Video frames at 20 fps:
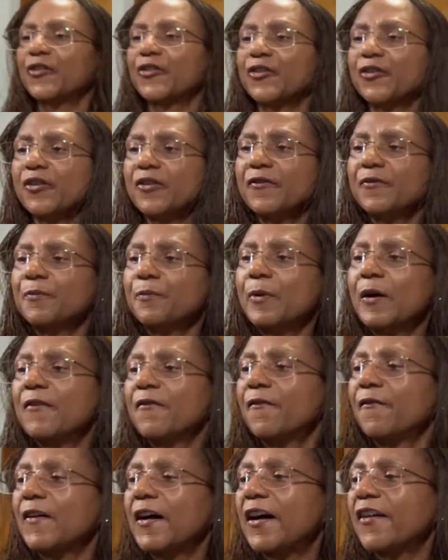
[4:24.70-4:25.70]

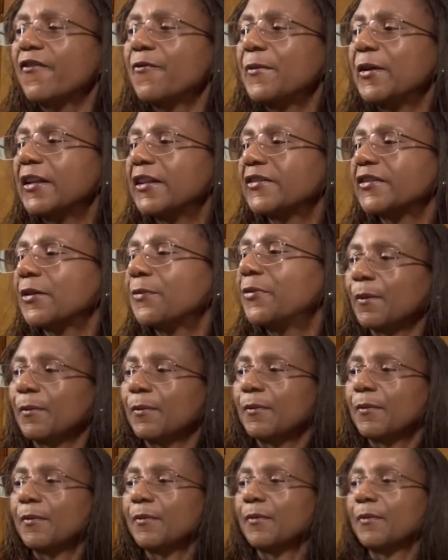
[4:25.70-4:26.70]
35 minutes.
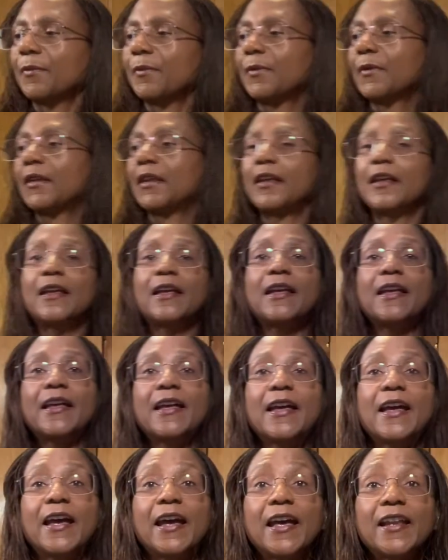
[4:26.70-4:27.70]

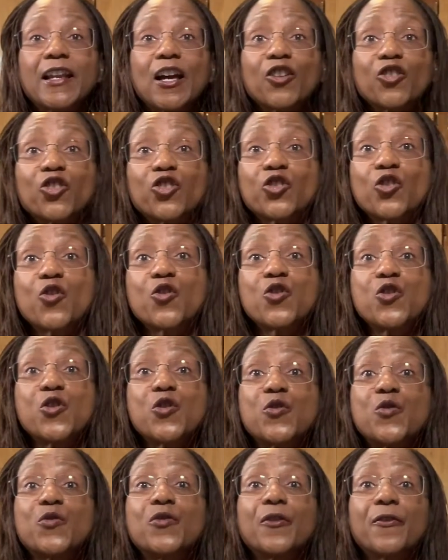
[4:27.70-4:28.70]
And I'll show
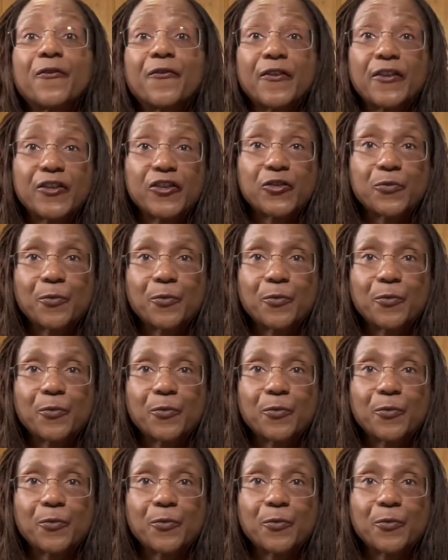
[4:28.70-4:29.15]
you the finished